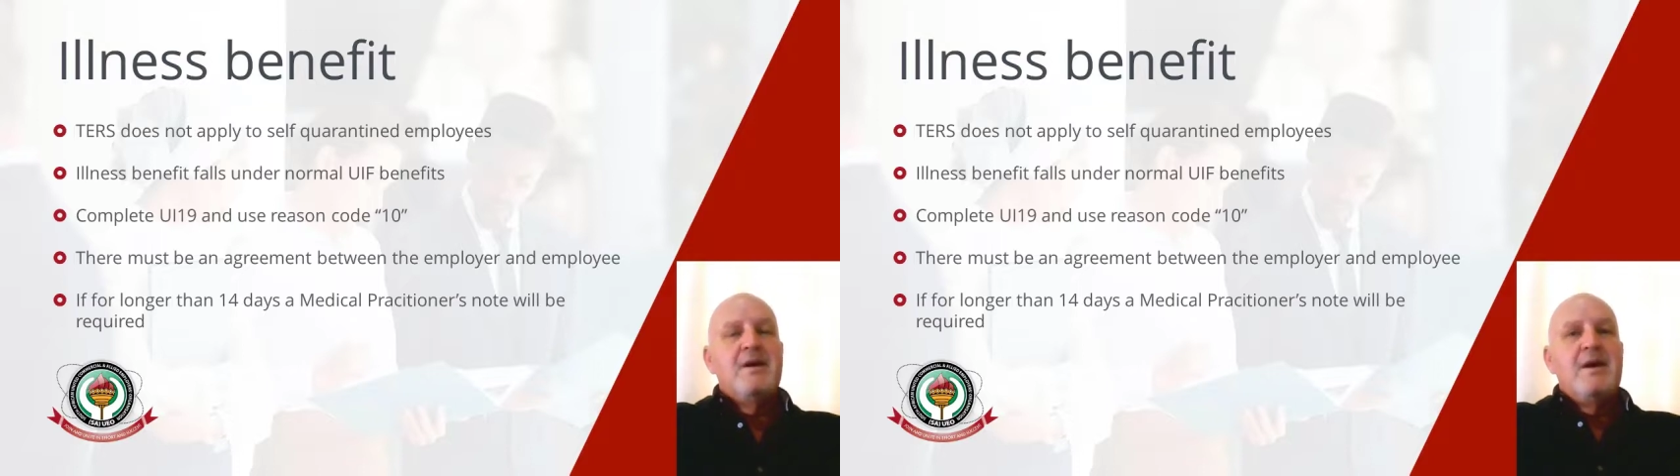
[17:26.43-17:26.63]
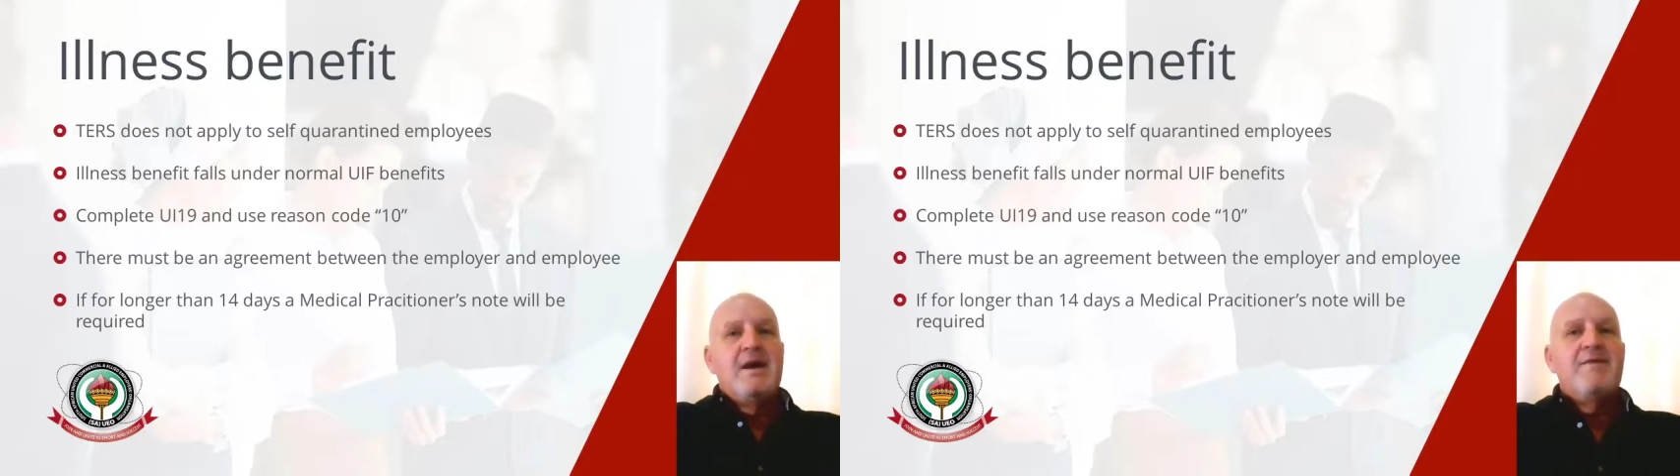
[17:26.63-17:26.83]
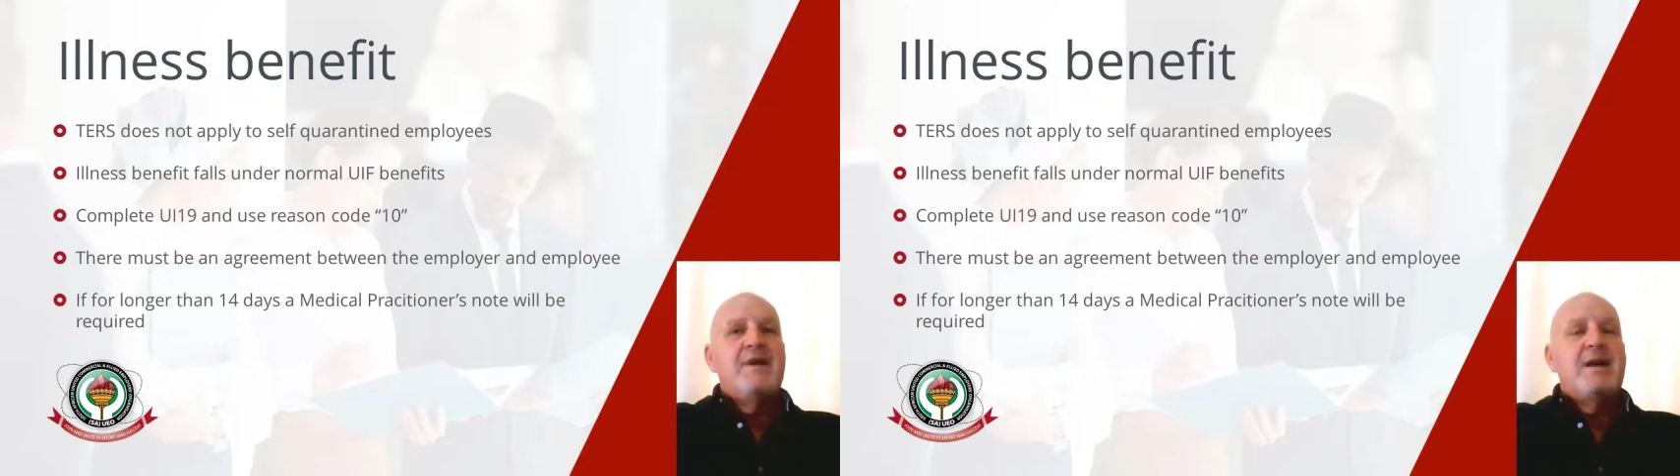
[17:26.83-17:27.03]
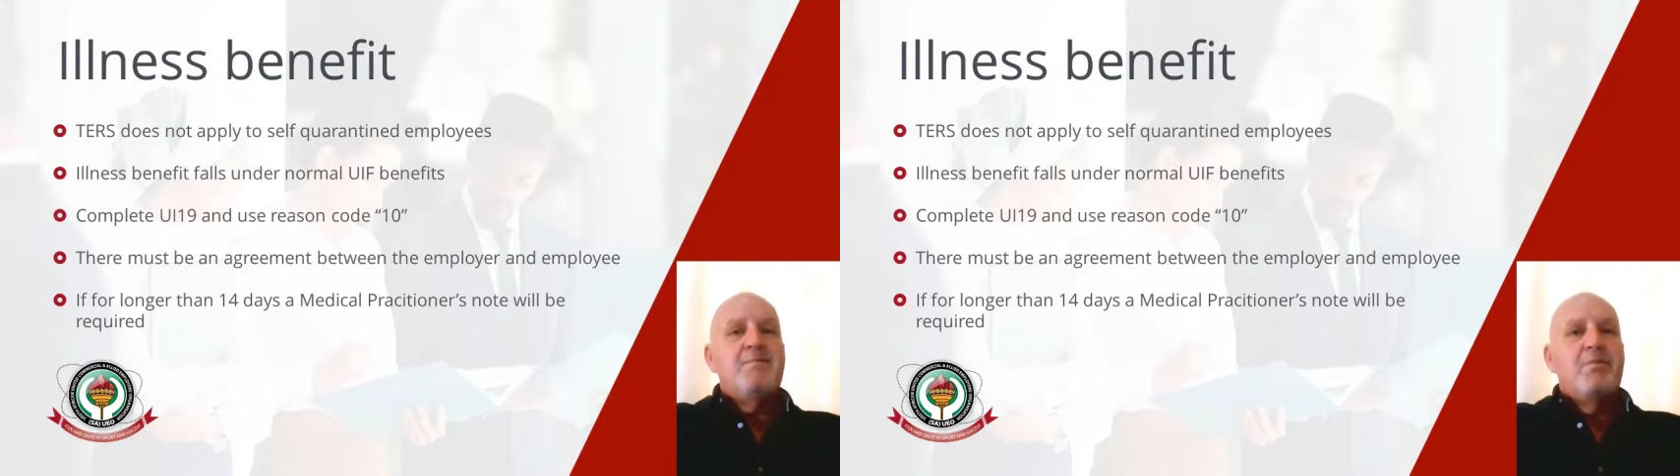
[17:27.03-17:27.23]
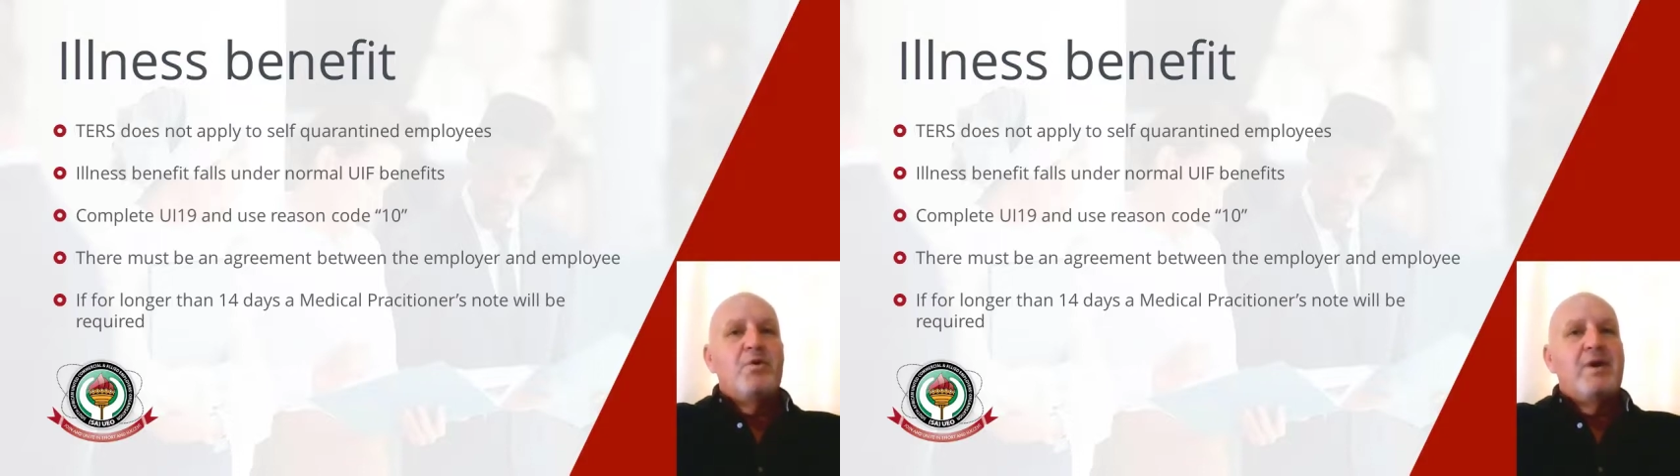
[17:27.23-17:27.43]
If an
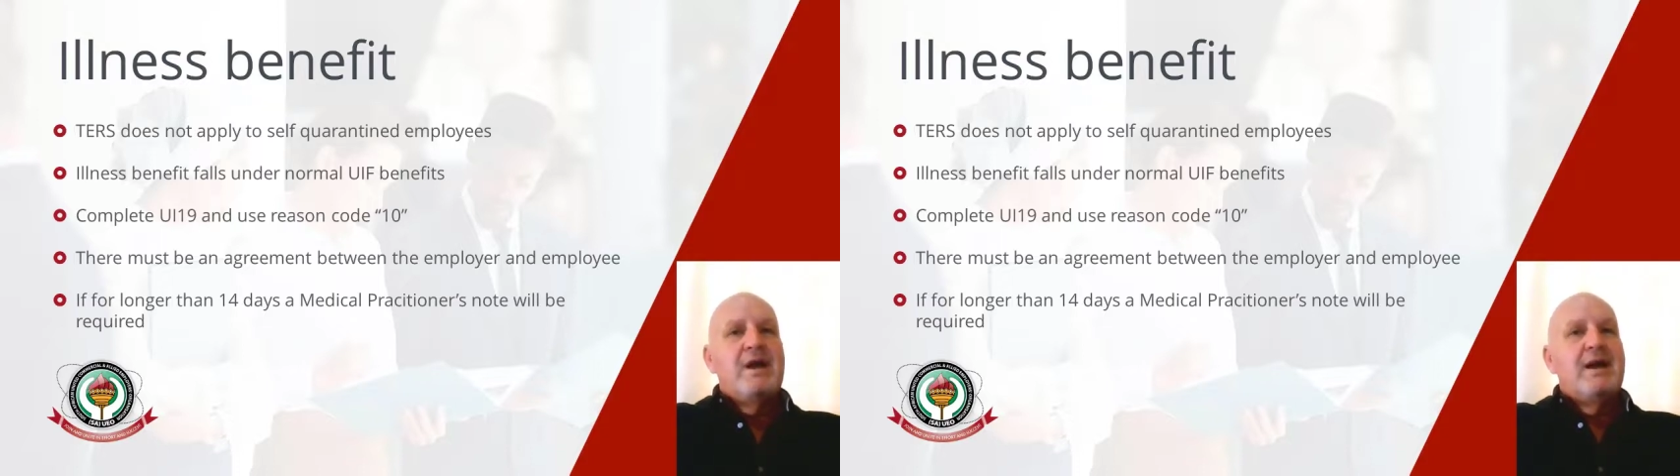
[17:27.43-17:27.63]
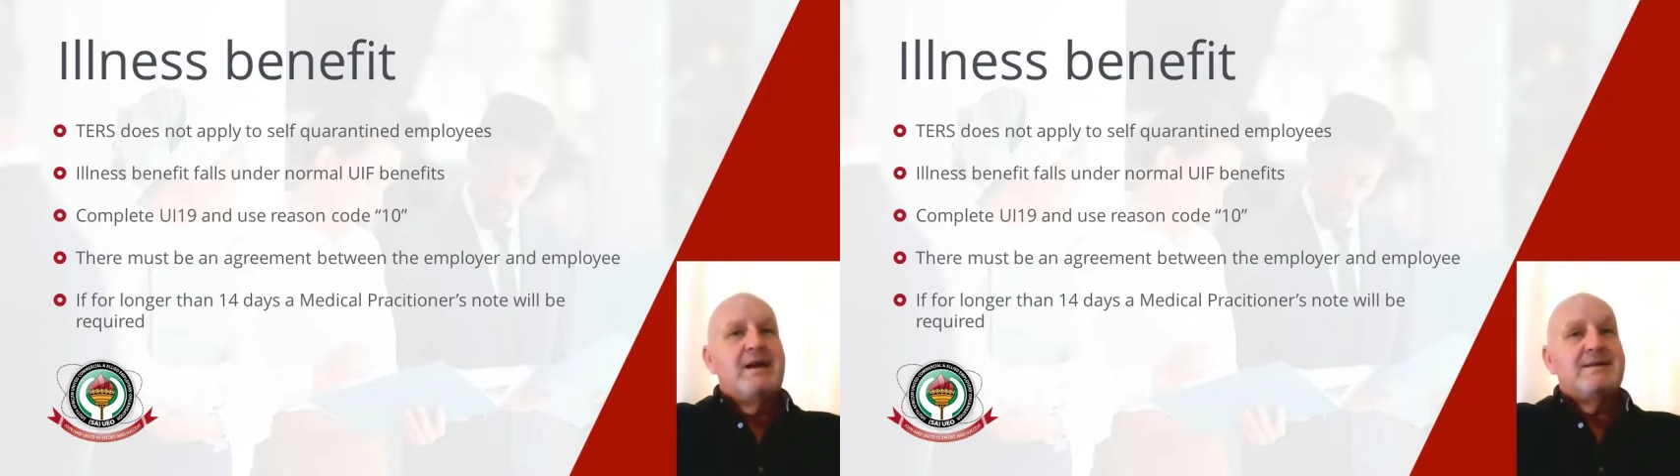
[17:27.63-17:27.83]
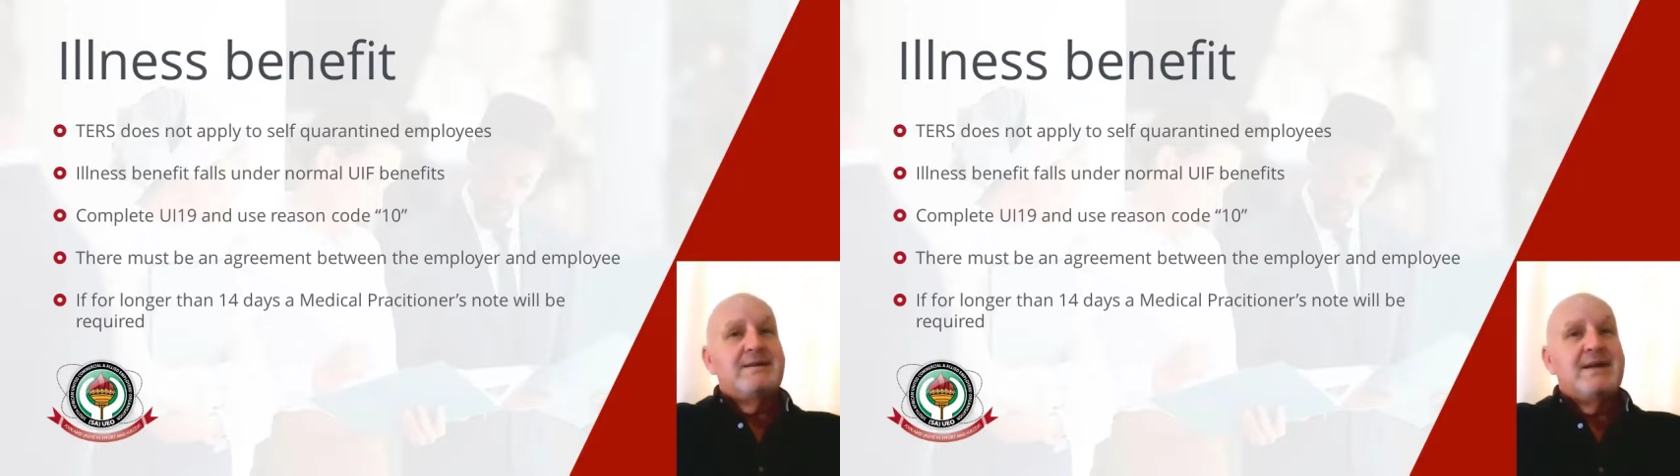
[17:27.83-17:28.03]
employee has